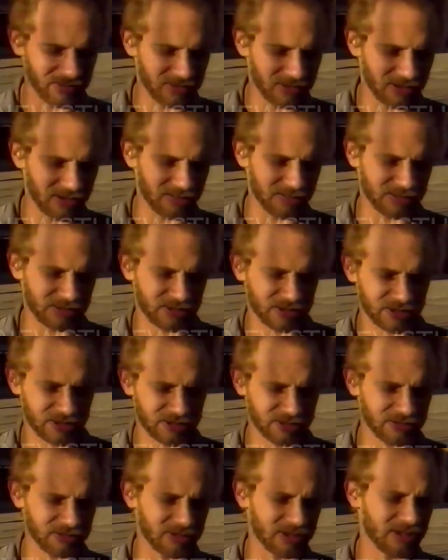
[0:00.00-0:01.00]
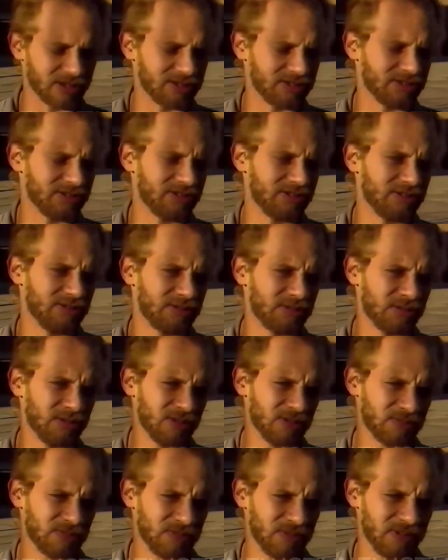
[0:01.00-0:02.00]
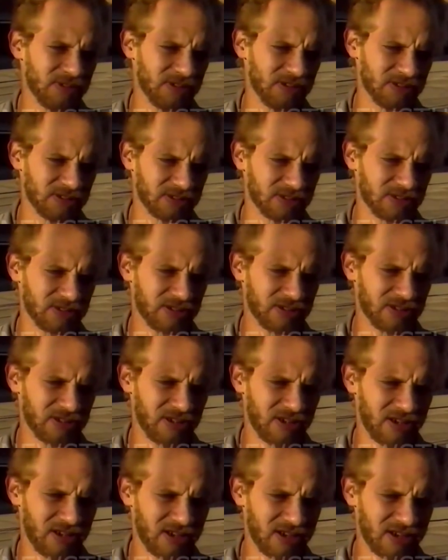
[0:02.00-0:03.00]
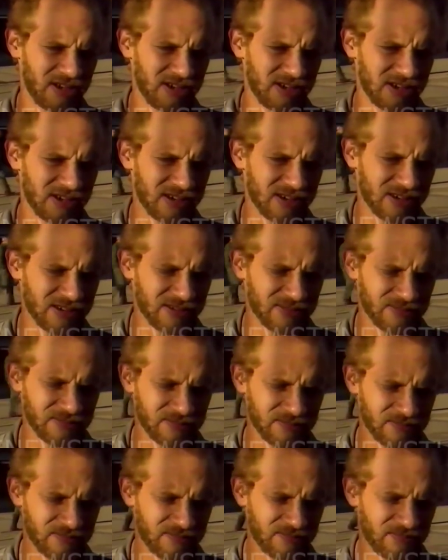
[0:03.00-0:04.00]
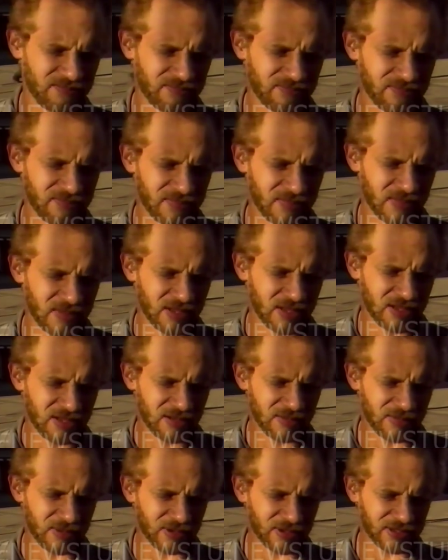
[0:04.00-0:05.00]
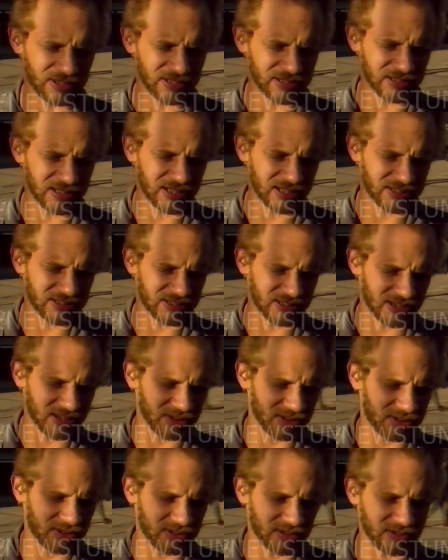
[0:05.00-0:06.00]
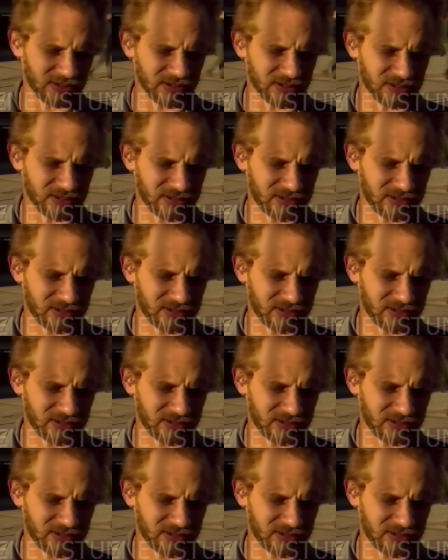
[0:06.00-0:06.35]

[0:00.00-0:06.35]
homosexual relationships whilst being inside. Um, but I think that's another thing that,